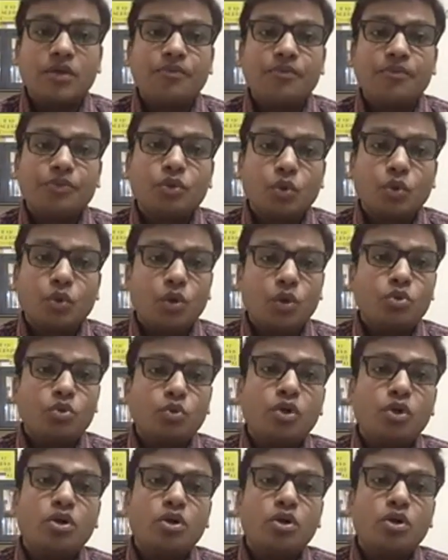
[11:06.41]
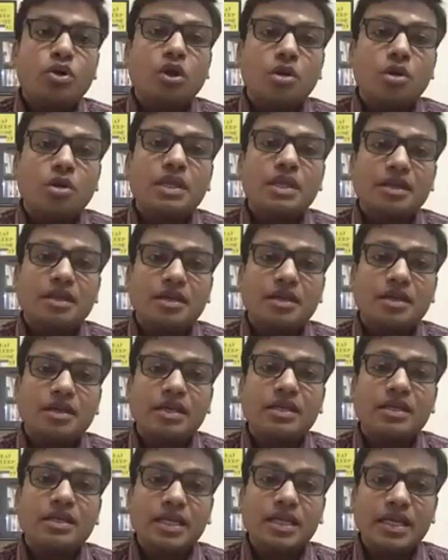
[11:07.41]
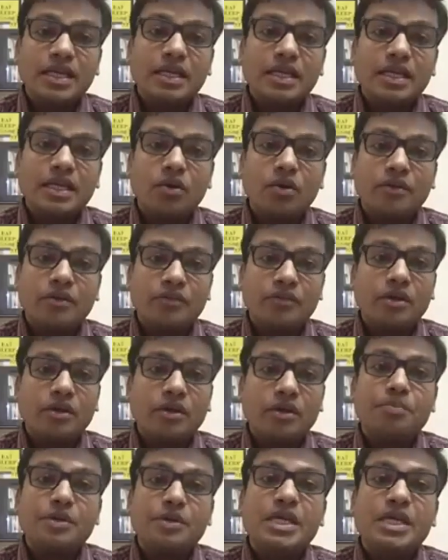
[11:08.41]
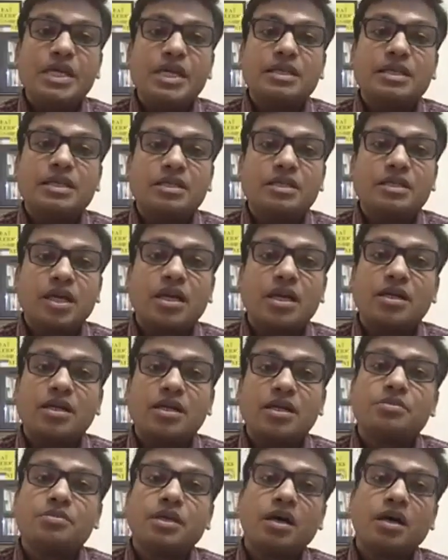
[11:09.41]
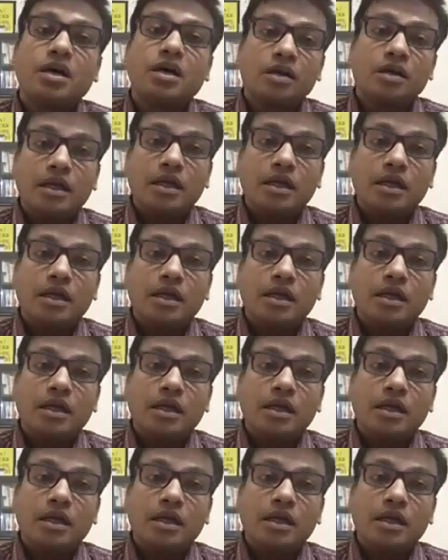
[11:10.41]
Those would not be in the real need now. And if companies and startups are